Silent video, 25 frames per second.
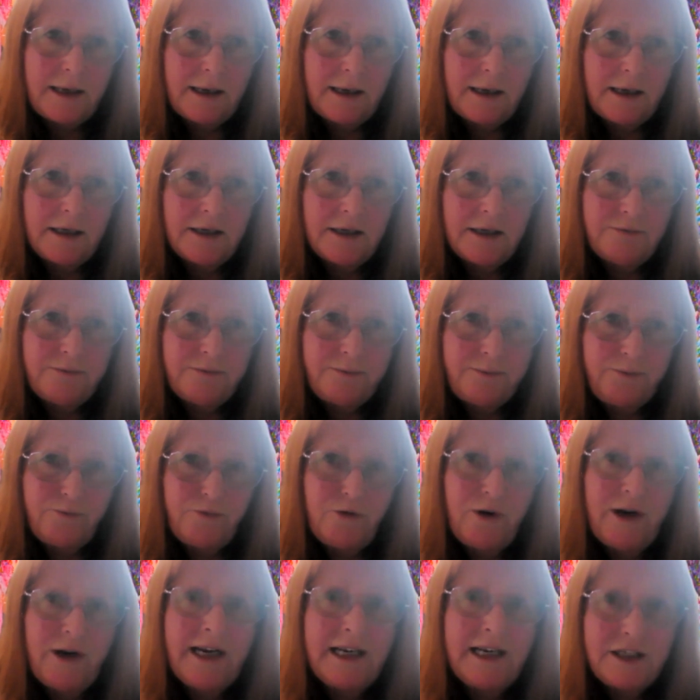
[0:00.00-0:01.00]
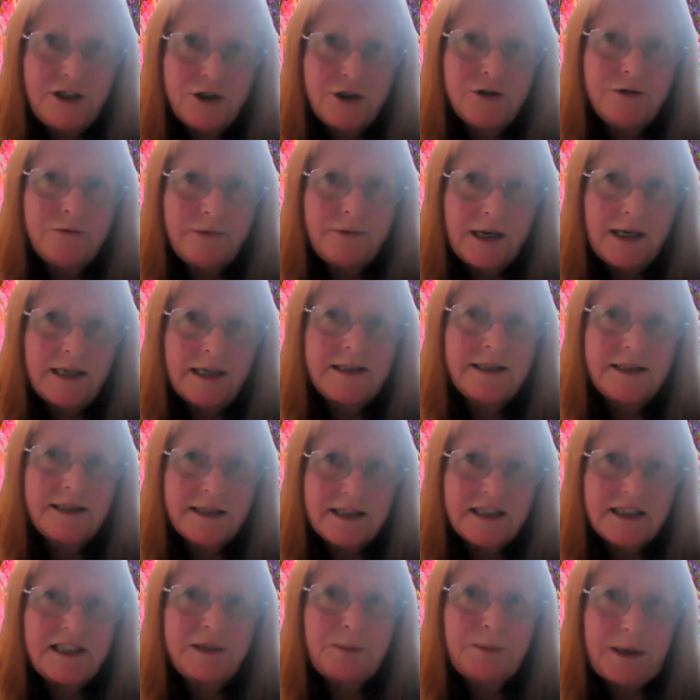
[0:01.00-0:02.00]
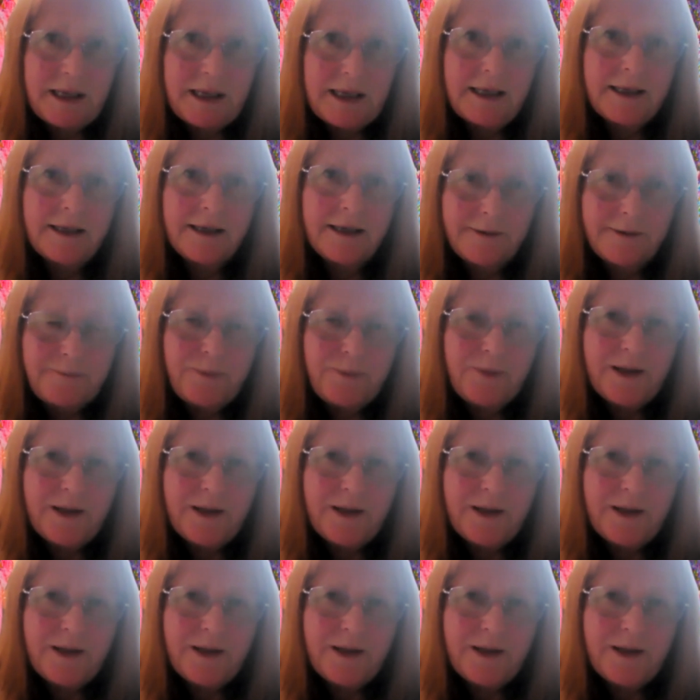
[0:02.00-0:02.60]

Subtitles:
I really do write as I speak,